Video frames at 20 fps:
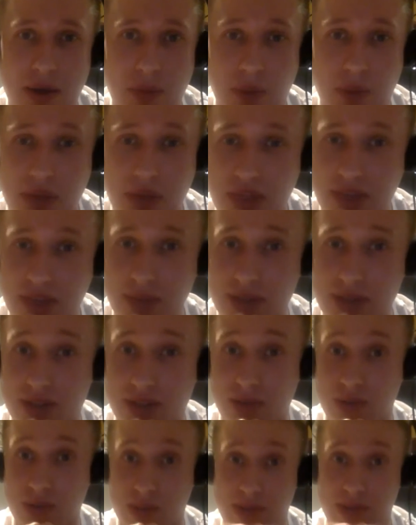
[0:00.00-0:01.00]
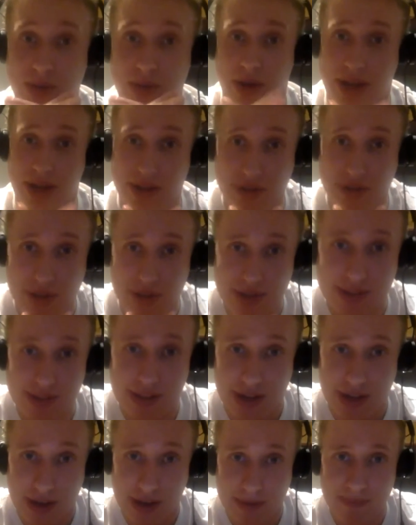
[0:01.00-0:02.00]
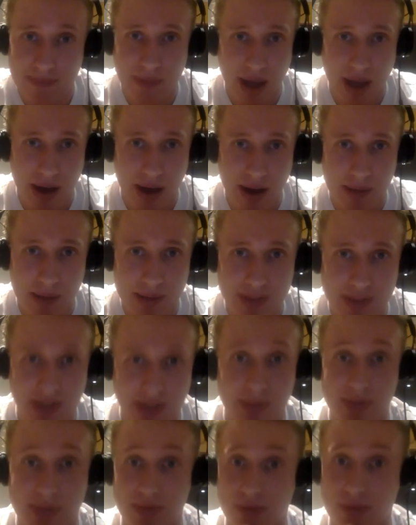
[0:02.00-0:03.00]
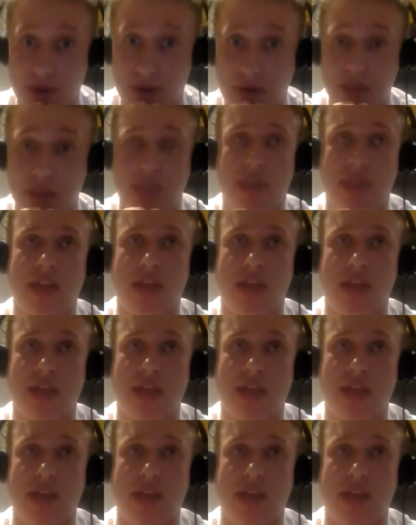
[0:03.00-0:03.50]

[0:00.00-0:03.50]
one thing which I'd also be quite interested in, um, in terms of growth,